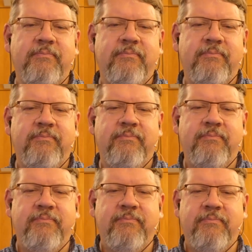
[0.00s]

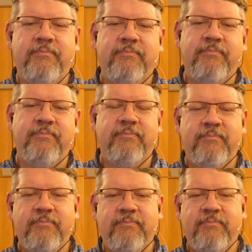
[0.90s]

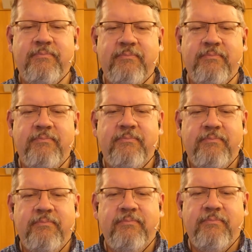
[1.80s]

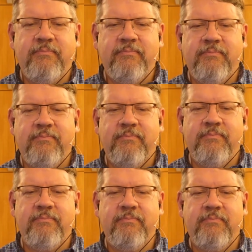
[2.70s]

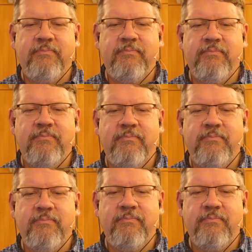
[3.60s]

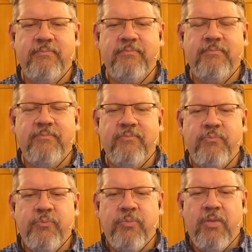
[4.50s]

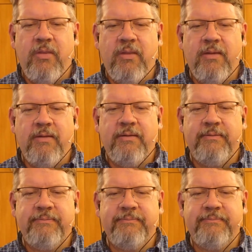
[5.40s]

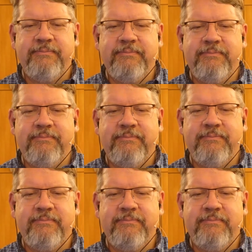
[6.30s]
(not speaking)